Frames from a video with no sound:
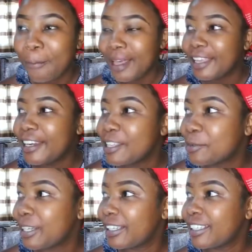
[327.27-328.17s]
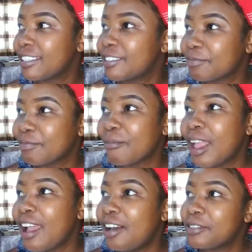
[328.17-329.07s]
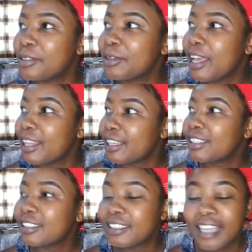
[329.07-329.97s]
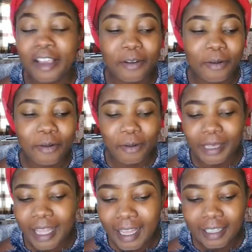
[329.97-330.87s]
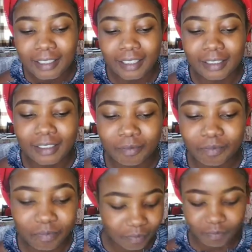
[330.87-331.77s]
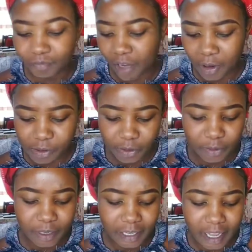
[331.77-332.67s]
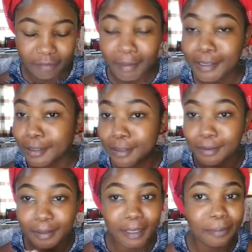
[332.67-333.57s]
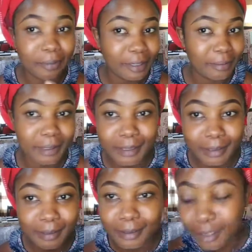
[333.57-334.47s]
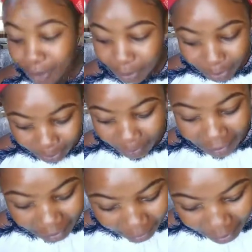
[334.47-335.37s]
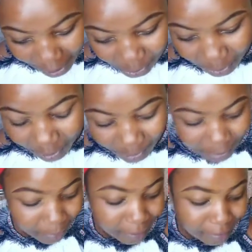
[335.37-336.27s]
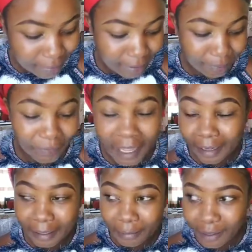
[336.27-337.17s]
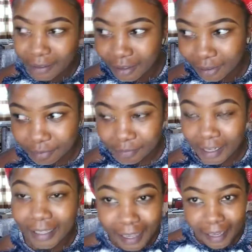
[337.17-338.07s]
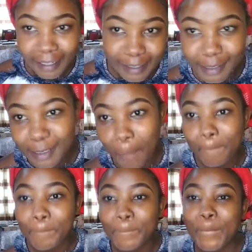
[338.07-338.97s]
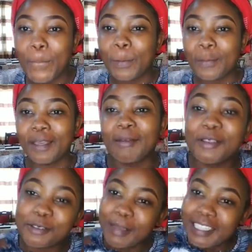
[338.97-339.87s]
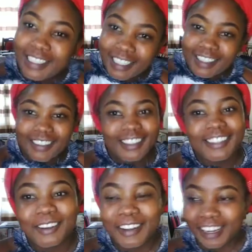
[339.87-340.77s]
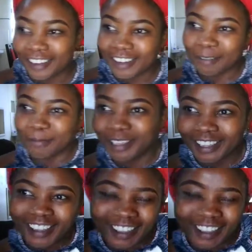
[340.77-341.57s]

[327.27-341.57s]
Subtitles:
It is what it is. So yeah, I grew knowing that, and I was not good enough. My sisters were really pretty, my sisters are cute, but then me, I used to look at myself like the ugly Betty, like the ugly sister, because of my teeth. They were really, really big.